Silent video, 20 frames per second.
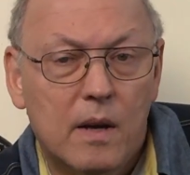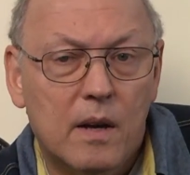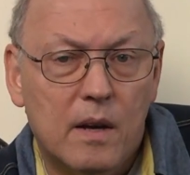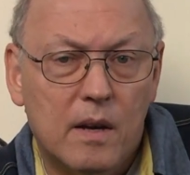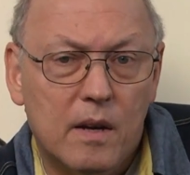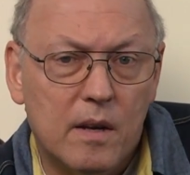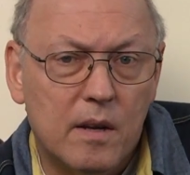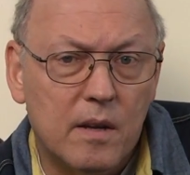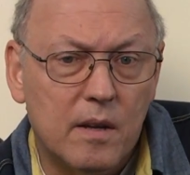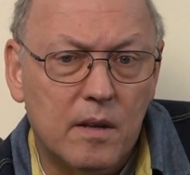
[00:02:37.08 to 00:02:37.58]

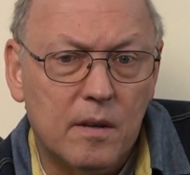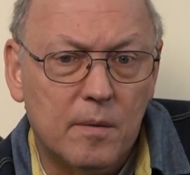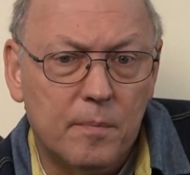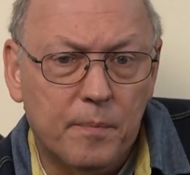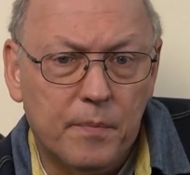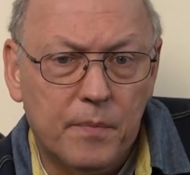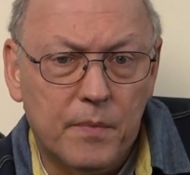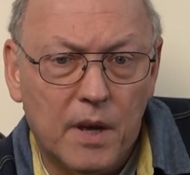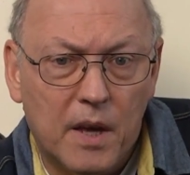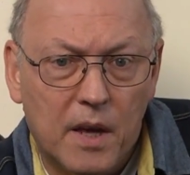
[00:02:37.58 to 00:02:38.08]

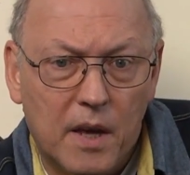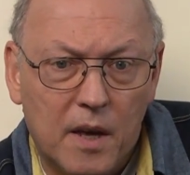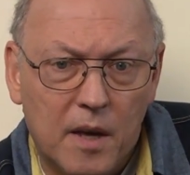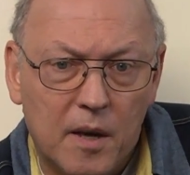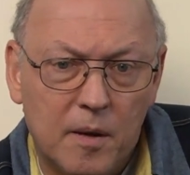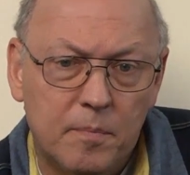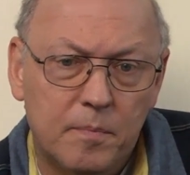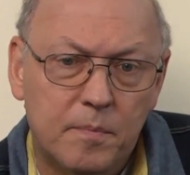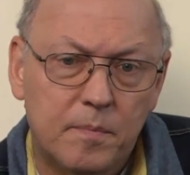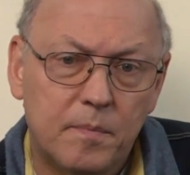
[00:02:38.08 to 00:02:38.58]

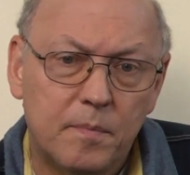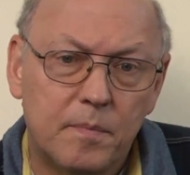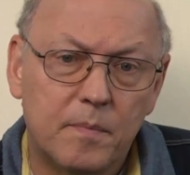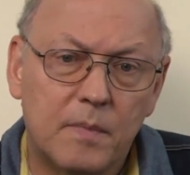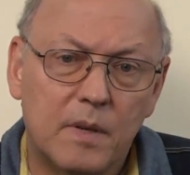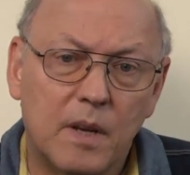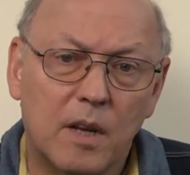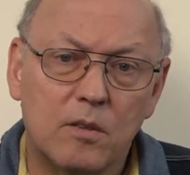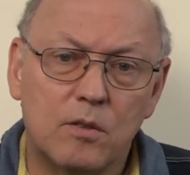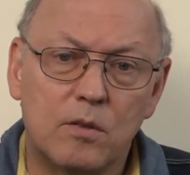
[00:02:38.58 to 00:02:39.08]
The
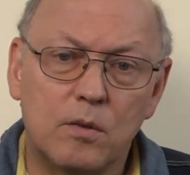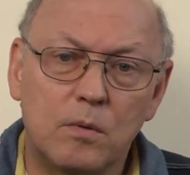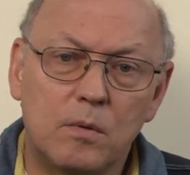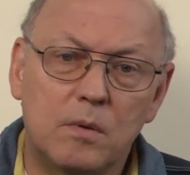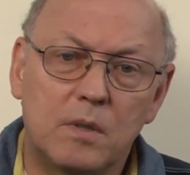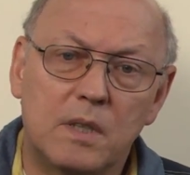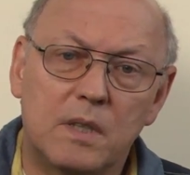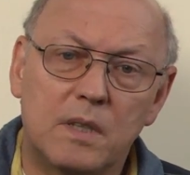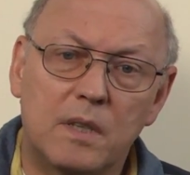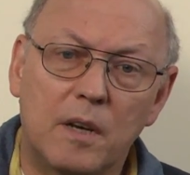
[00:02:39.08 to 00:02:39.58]

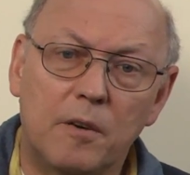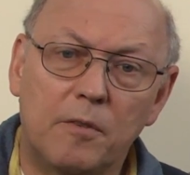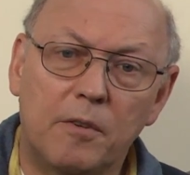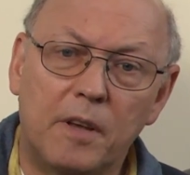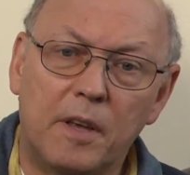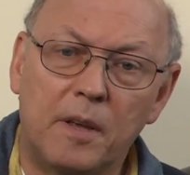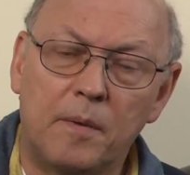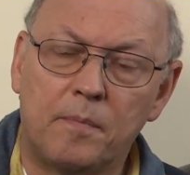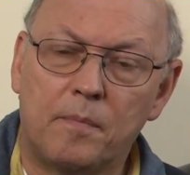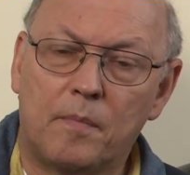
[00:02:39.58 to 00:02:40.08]
Nantou
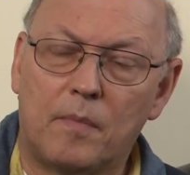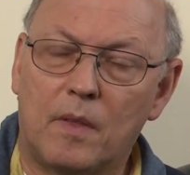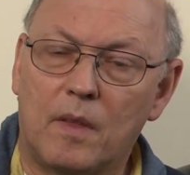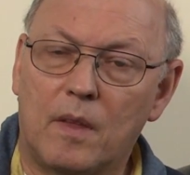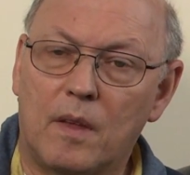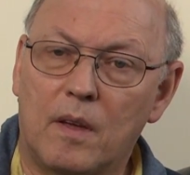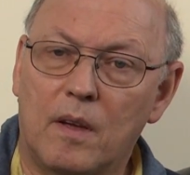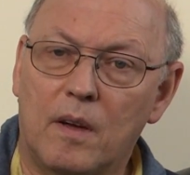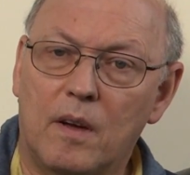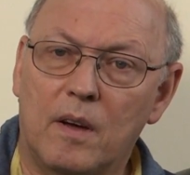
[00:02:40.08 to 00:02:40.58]
Distillery
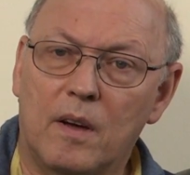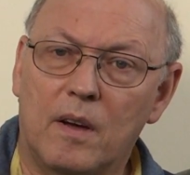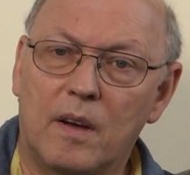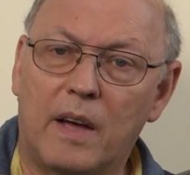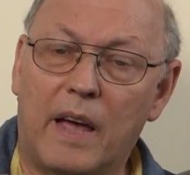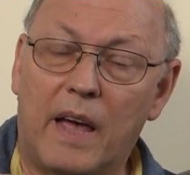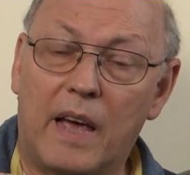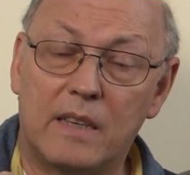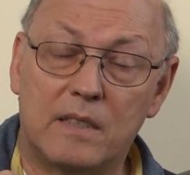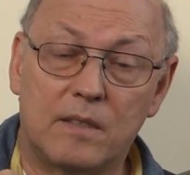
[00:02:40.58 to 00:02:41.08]

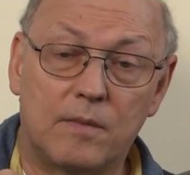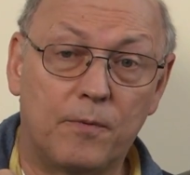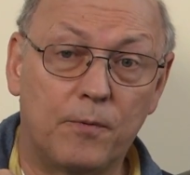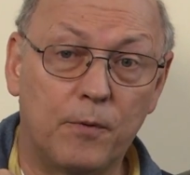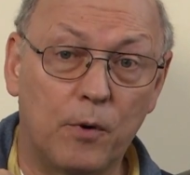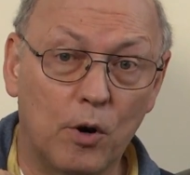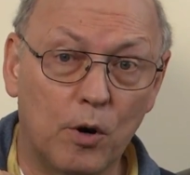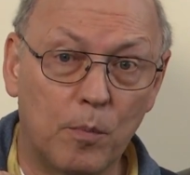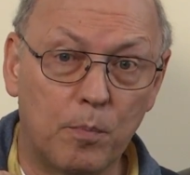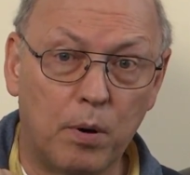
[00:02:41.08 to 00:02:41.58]
has
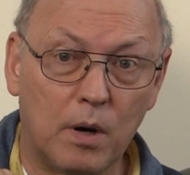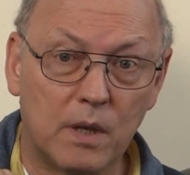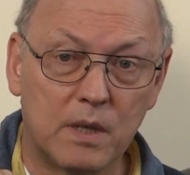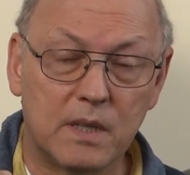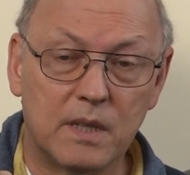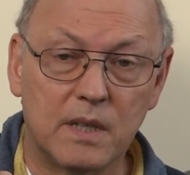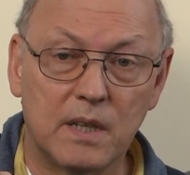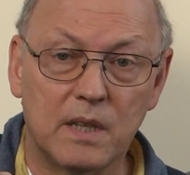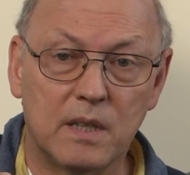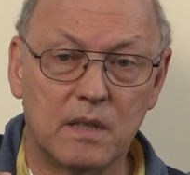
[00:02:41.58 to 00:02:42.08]
4 pot
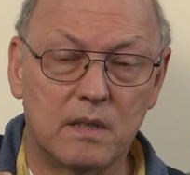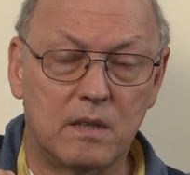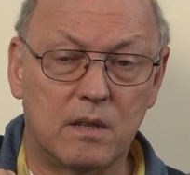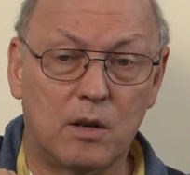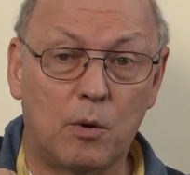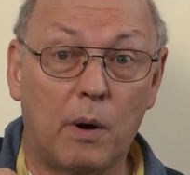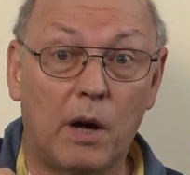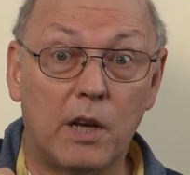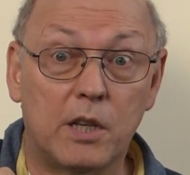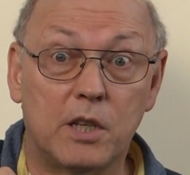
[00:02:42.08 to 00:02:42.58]
stills,
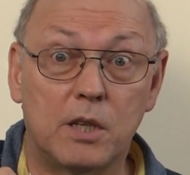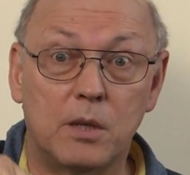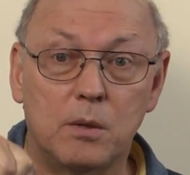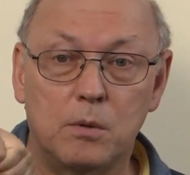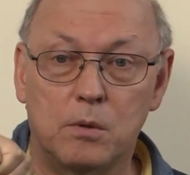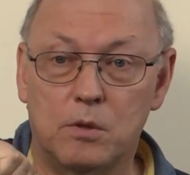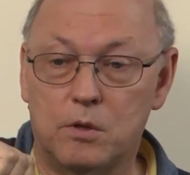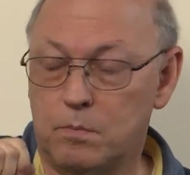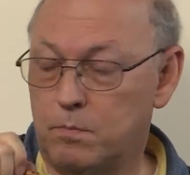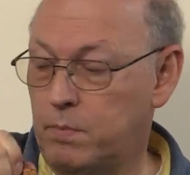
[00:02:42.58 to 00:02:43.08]
quite
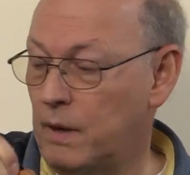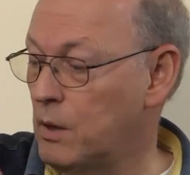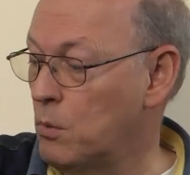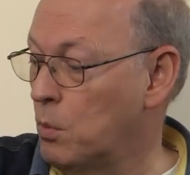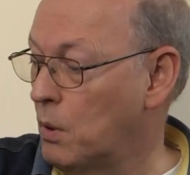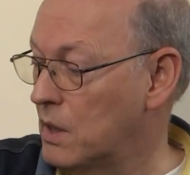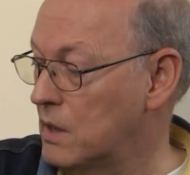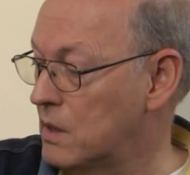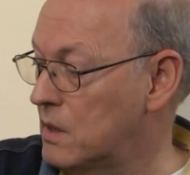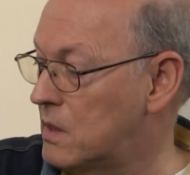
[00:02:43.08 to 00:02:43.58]
huge, big
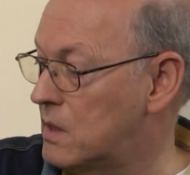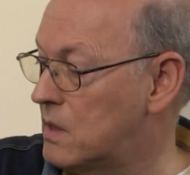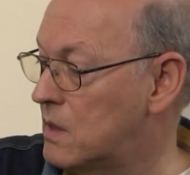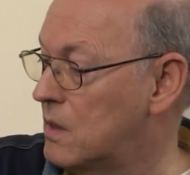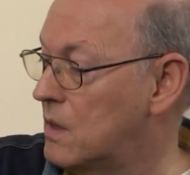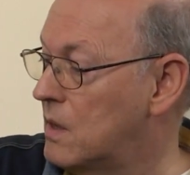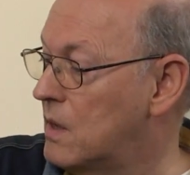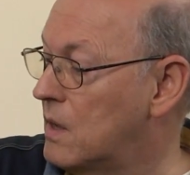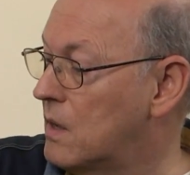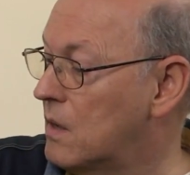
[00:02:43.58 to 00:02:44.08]

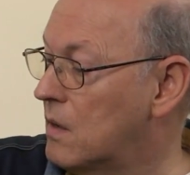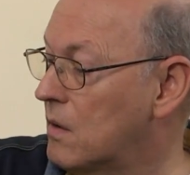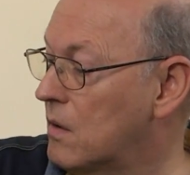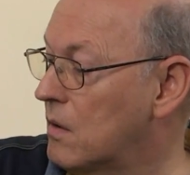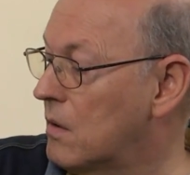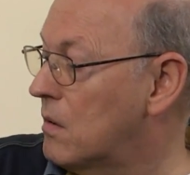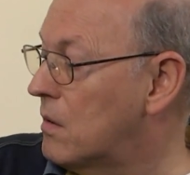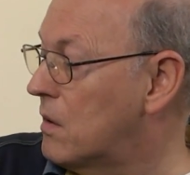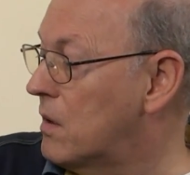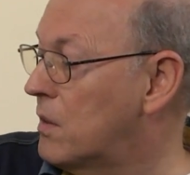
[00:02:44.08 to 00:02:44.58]
ones,
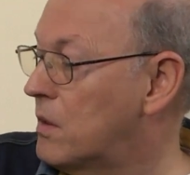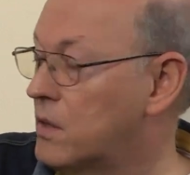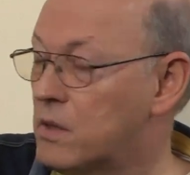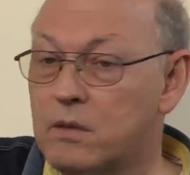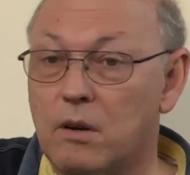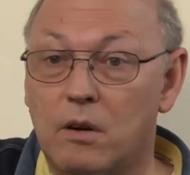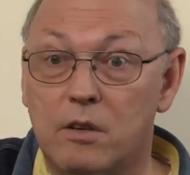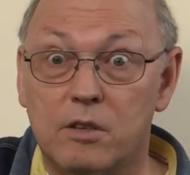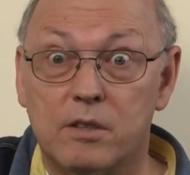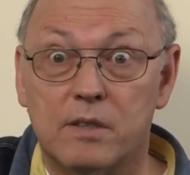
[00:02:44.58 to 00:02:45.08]
in the
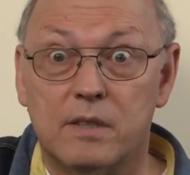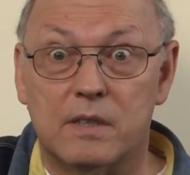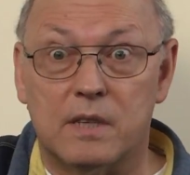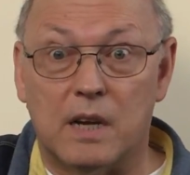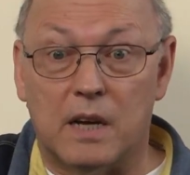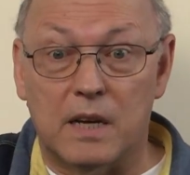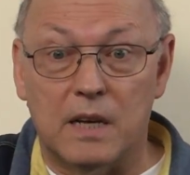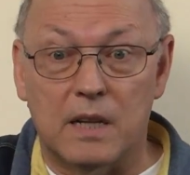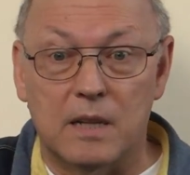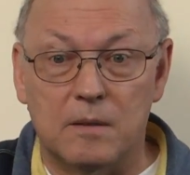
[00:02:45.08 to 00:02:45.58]
Scottish
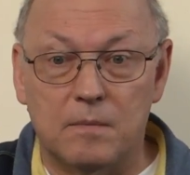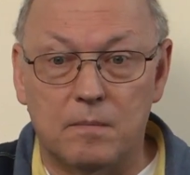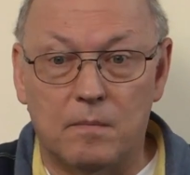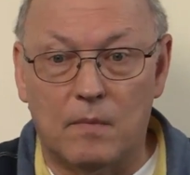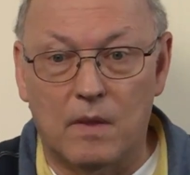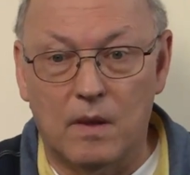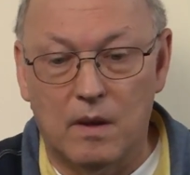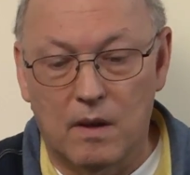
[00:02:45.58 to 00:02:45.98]
style,